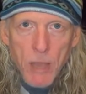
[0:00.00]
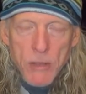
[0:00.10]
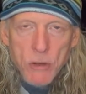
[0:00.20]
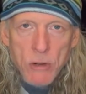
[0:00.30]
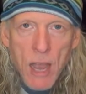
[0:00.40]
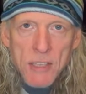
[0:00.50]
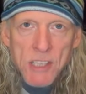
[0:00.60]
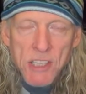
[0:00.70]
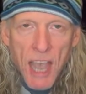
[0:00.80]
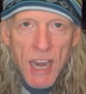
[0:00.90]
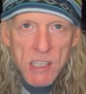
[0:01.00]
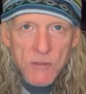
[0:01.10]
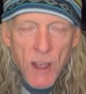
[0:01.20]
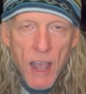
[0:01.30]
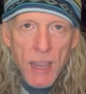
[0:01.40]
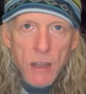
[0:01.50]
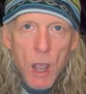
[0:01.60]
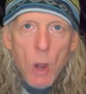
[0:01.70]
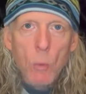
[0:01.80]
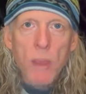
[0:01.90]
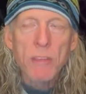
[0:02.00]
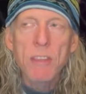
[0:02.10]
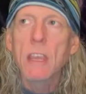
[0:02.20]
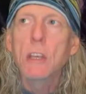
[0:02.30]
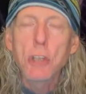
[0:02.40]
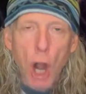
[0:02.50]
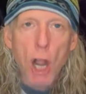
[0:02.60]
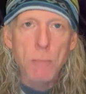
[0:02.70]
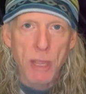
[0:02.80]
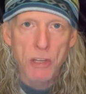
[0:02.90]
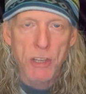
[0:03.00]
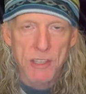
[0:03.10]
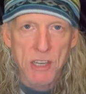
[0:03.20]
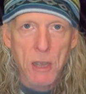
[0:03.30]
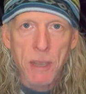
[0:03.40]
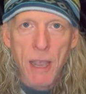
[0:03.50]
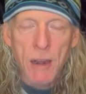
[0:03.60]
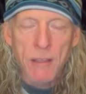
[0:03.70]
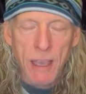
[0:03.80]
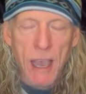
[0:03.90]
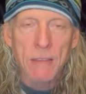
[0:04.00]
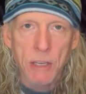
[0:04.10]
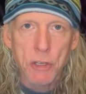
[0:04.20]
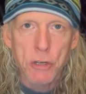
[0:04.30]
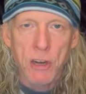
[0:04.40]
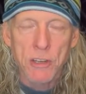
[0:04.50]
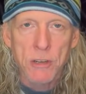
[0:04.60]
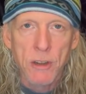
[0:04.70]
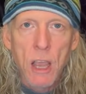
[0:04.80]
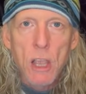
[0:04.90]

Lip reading: and you're not satisfied with the garbage that's coming out of the Catholic Church.